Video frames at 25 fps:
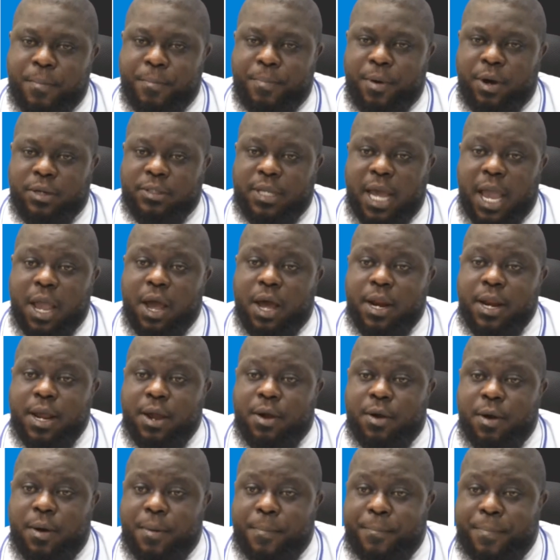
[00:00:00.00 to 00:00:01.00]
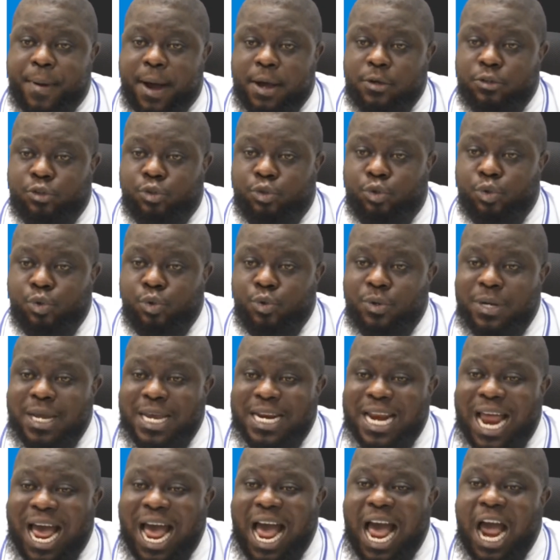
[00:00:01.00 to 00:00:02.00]
but ionic compounds do
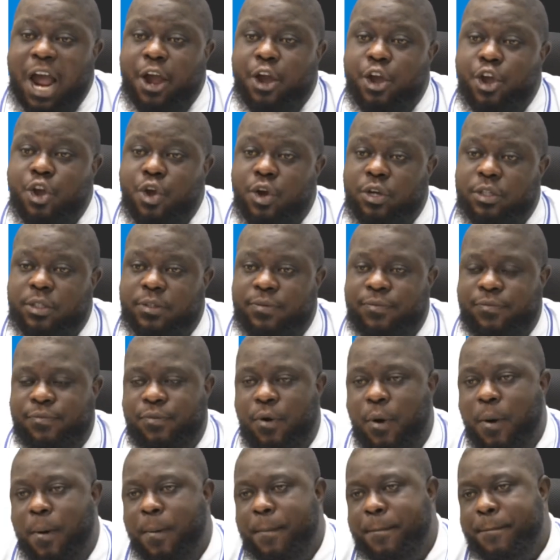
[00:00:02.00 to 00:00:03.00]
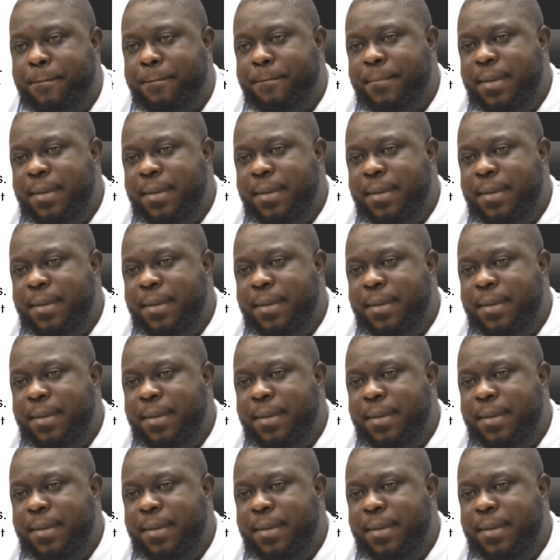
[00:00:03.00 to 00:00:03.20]
in aqueous form.